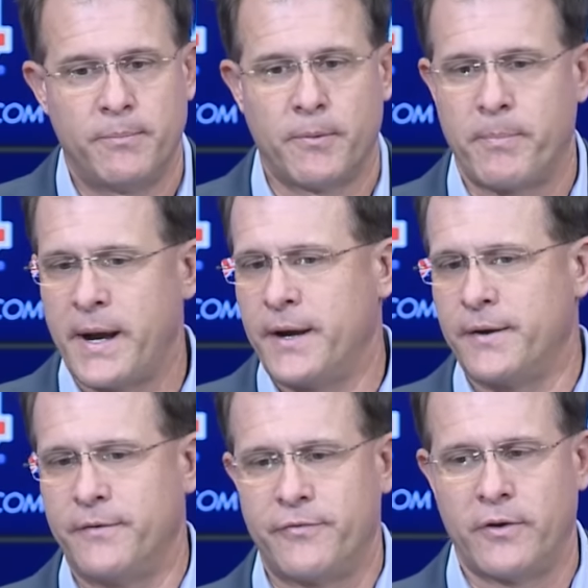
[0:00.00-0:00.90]

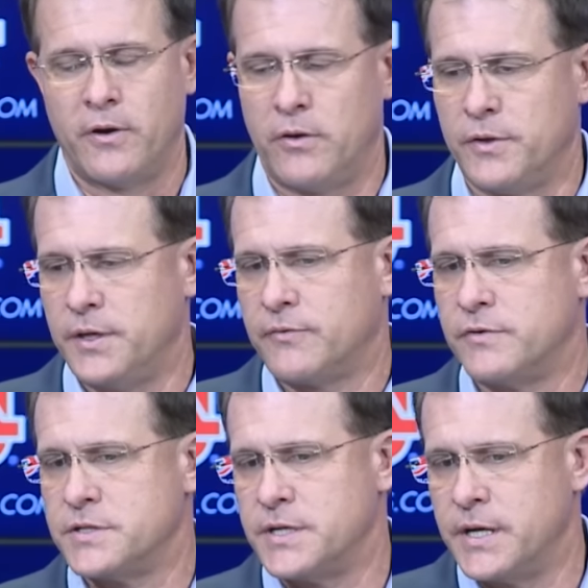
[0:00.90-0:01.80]
prepared for all the
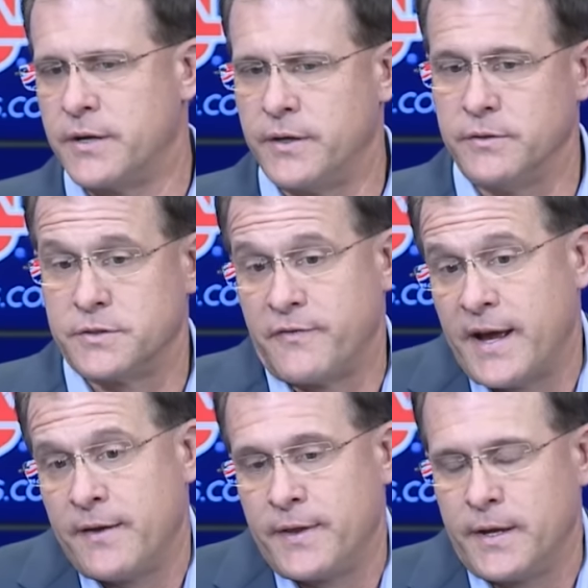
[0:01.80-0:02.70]
different scenarios of
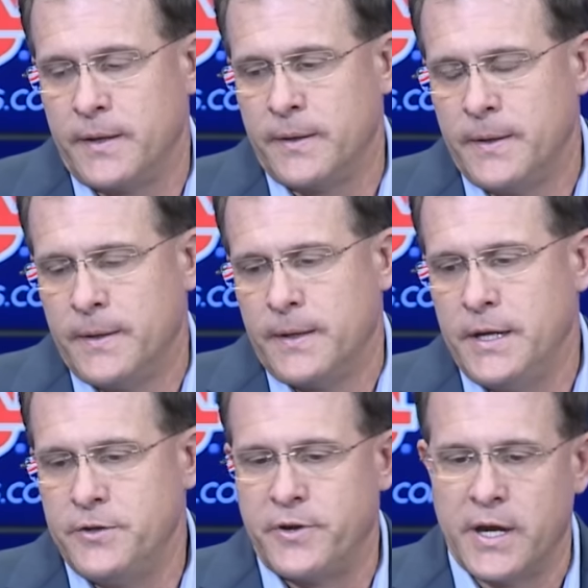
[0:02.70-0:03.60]
how
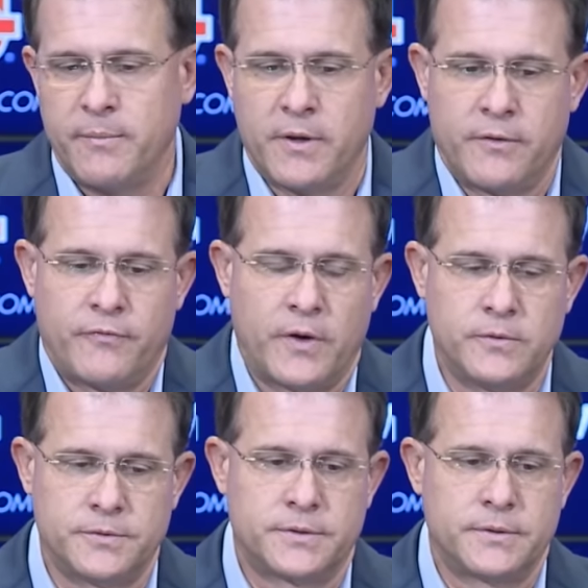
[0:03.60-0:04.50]
each game
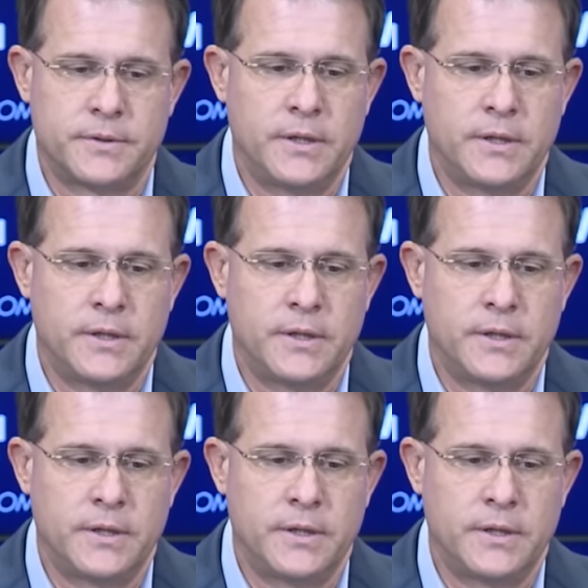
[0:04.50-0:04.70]
unfolds.